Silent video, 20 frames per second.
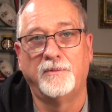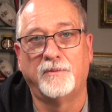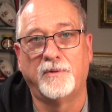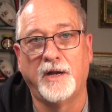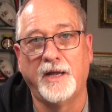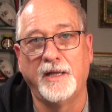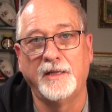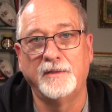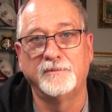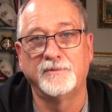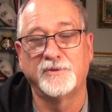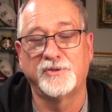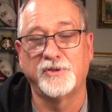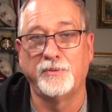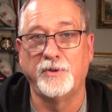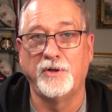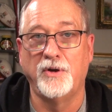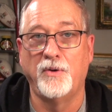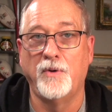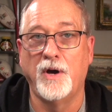right? So
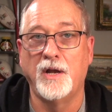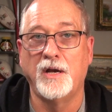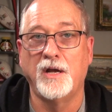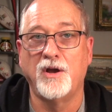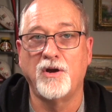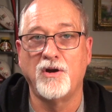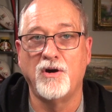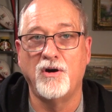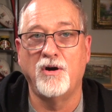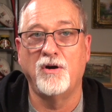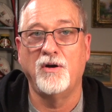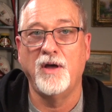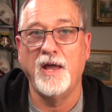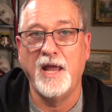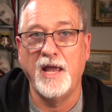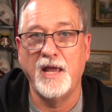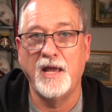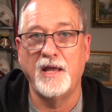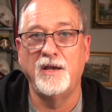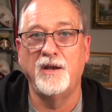we don't want to call
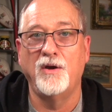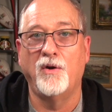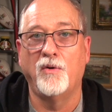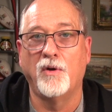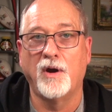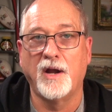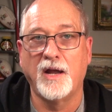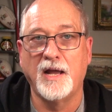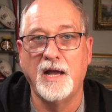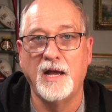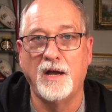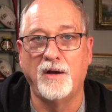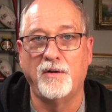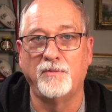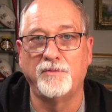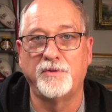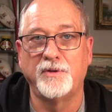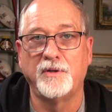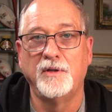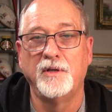head or
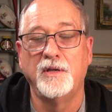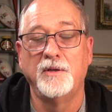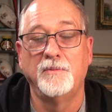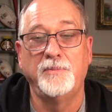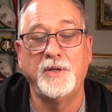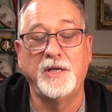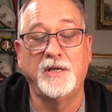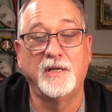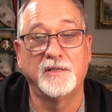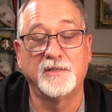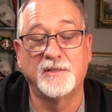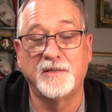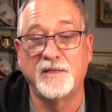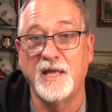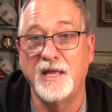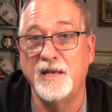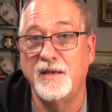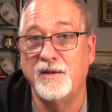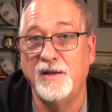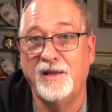count because
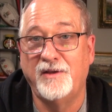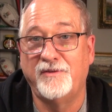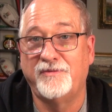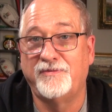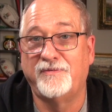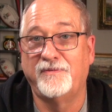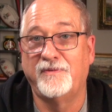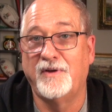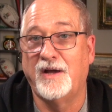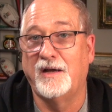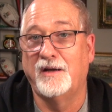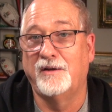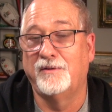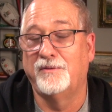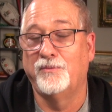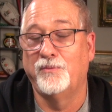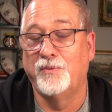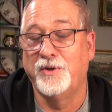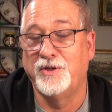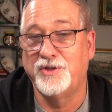then if
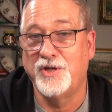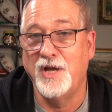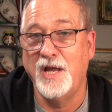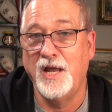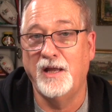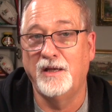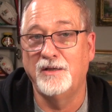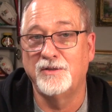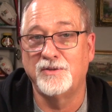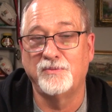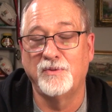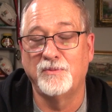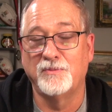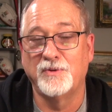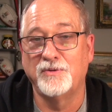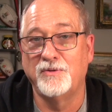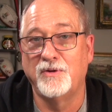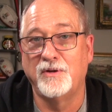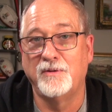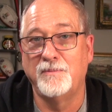we change when we're
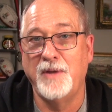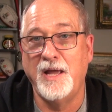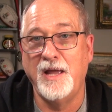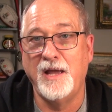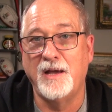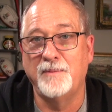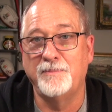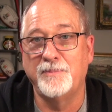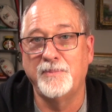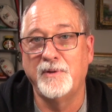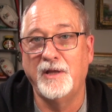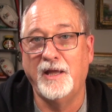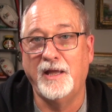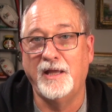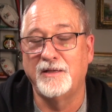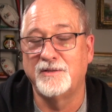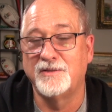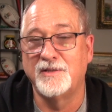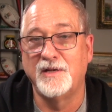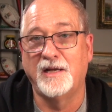doing a map,
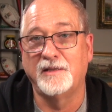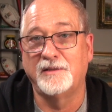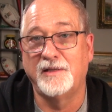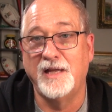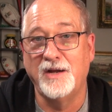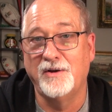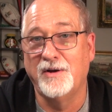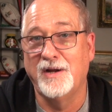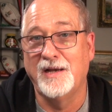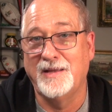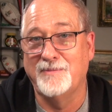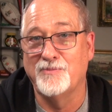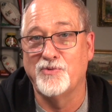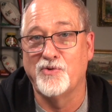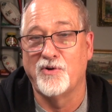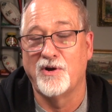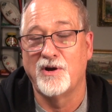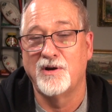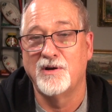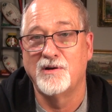head's not there
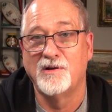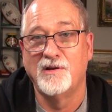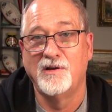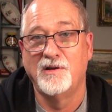anymore.